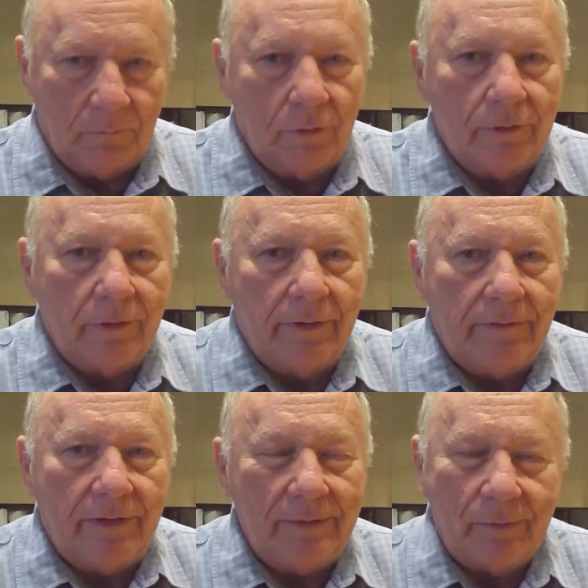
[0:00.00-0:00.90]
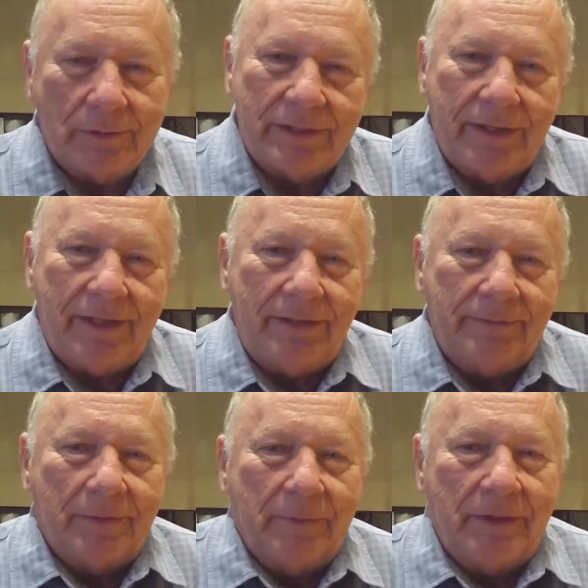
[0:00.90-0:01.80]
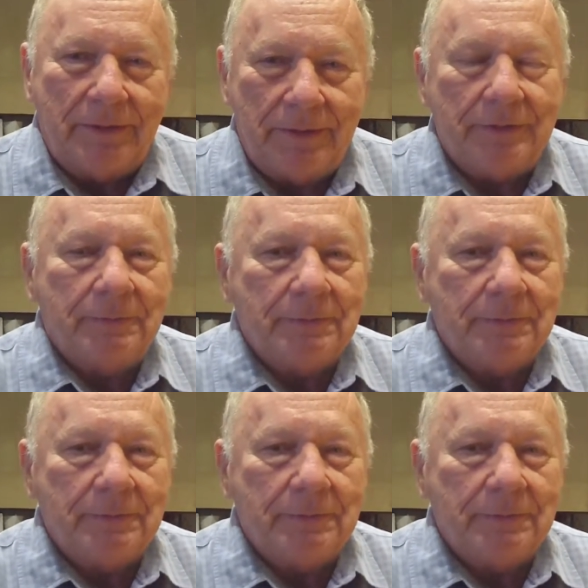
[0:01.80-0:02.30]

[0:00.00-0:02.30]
rural living with city amenities.